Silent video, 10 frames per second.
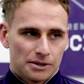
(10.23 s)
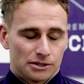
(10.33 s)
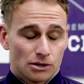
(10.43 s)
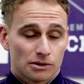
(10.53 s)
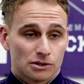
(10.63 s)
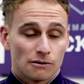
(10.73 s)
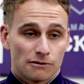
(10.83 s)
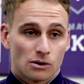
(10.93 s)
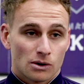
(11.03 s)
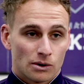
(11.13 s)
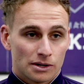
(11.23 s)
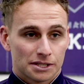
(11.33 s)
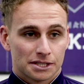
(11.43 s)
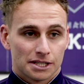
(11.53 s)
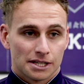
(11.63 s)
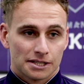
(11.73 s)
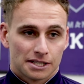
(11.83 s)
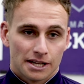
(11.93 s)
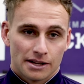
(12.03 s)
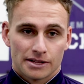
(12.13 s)
it took us all four quarters to
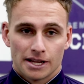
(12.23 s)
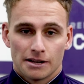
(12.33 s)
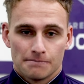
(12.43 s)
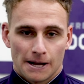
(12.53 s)
get there in the end,